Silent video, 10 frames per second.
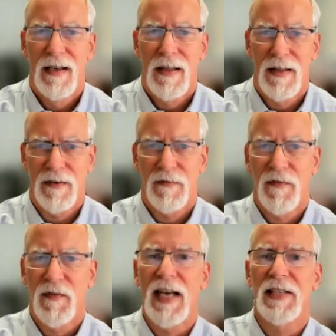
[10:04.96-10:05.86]
that
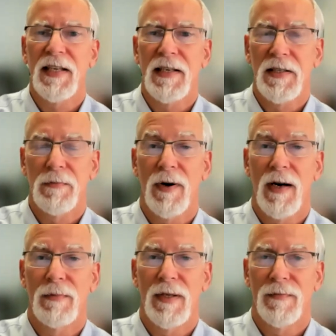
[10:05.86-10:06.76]
fasting is a
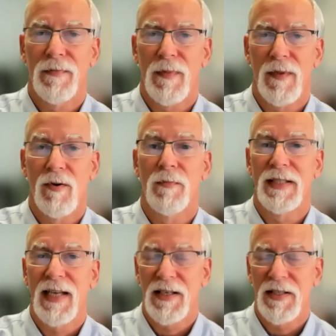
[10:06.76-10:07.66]
problem or
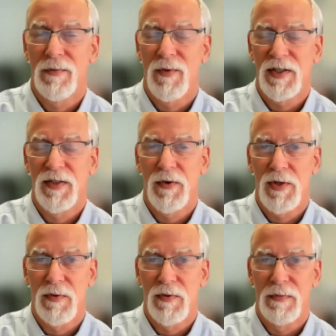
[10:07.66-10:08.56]
potassium-rich
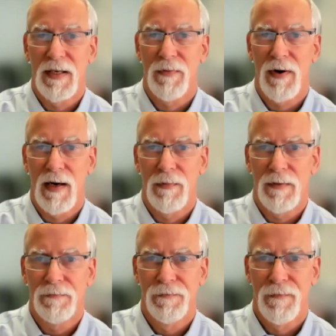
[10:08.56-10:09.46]
foods would be a
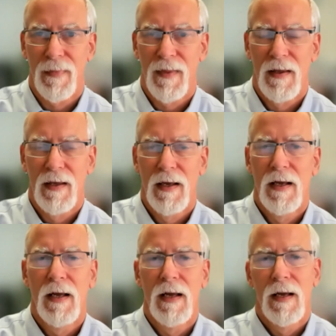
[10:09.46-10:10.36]
problem,
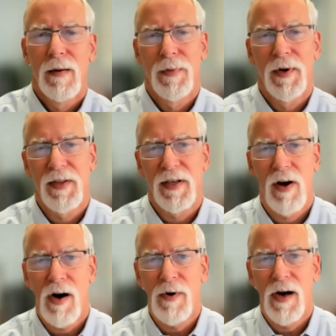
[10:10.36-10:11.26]
but that
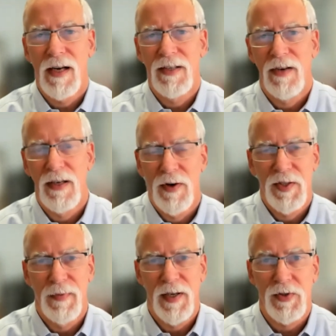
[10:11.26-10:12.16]

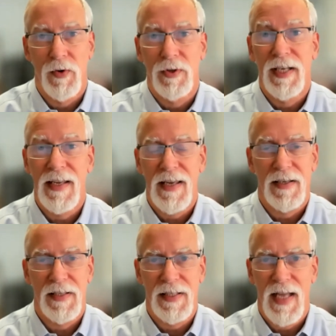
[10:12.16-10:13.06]
carbohydrate-rich meals or taking
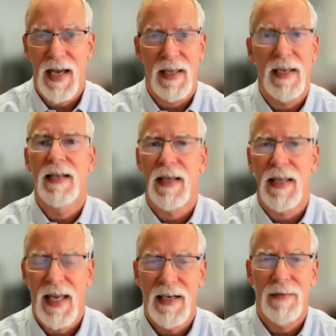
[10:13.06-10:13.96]
a snack, eating a
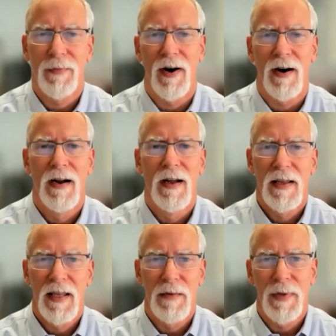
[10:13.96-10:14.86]
candy bar
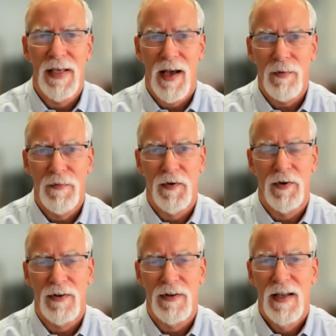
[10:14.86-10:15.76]
can be
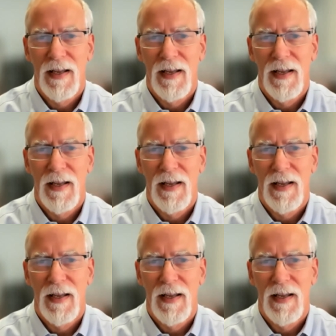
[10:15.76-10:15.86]
helpful